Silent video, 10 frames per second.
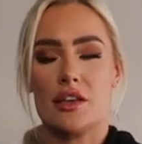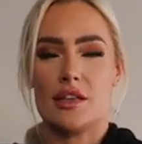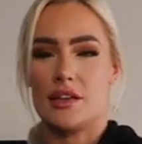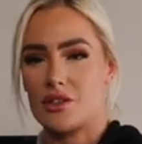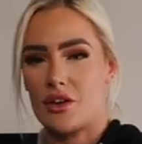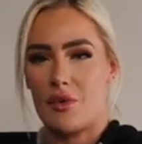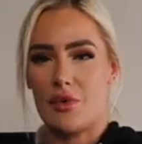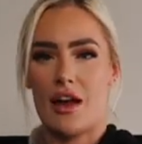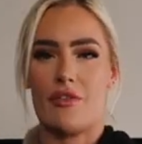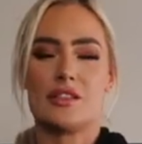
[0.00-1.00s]
into Instagram and
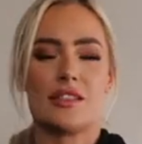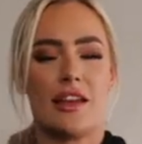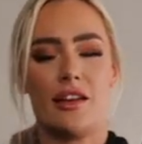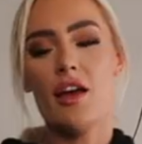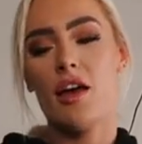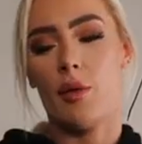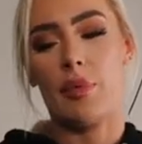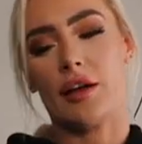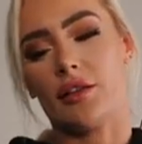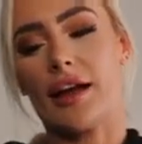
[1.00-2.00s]
you haven't seen a pic